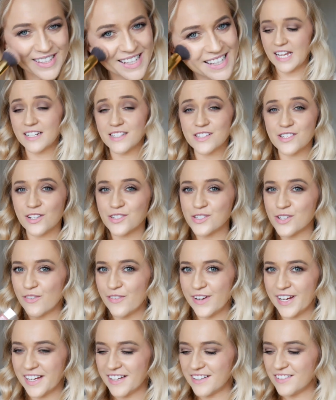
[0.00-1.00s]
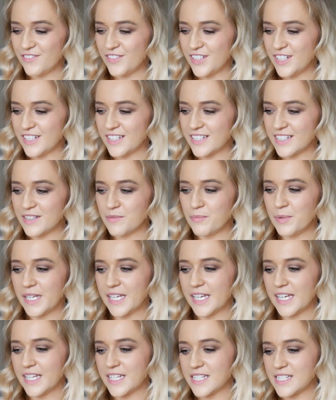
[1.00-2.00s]
And it's also very convenient
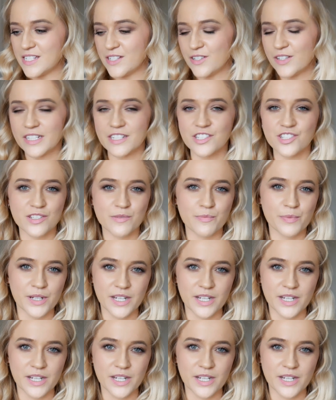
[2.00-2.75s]
because you can just put